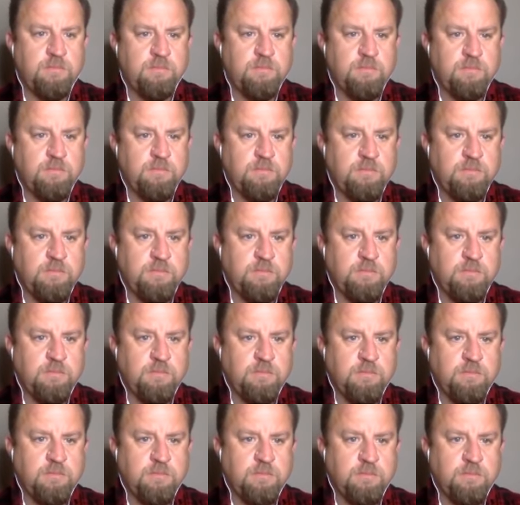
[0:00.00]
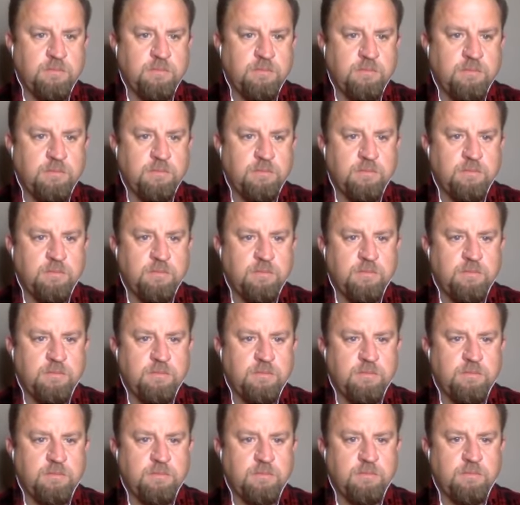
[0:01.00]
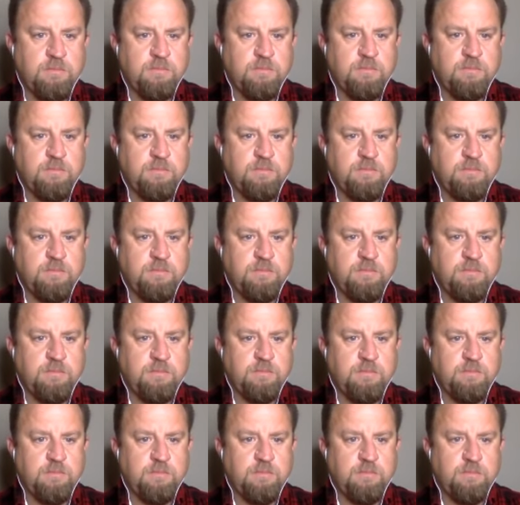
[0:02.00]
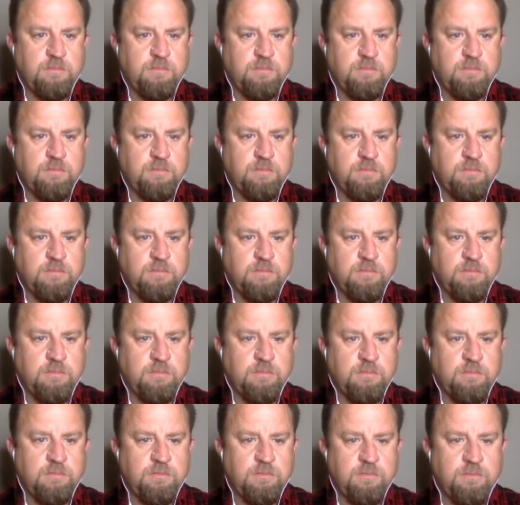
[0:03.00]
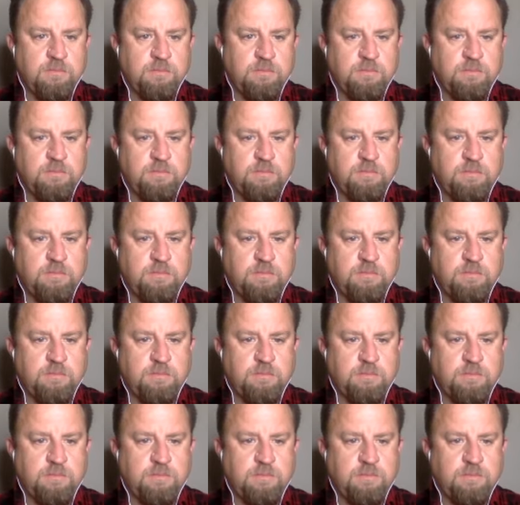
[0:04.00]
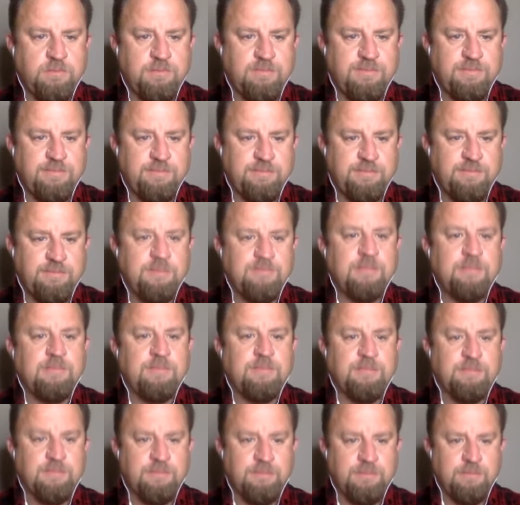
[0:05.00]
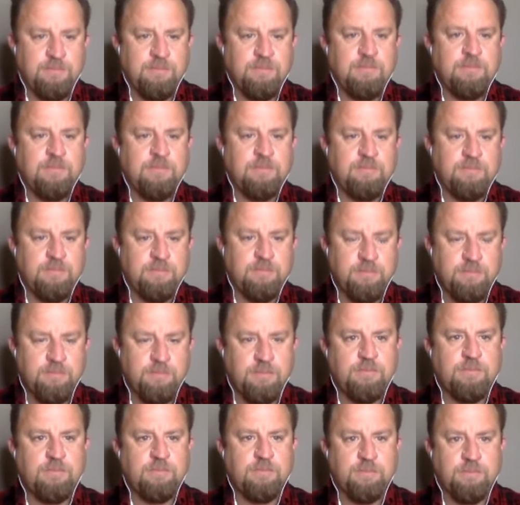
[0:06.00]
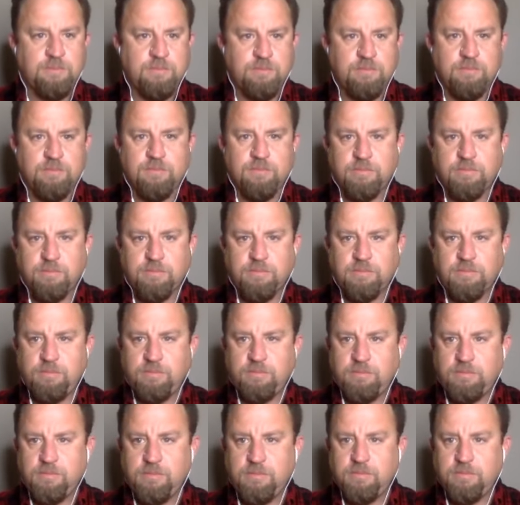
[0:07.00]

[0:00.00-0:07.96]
This person isn't speaking.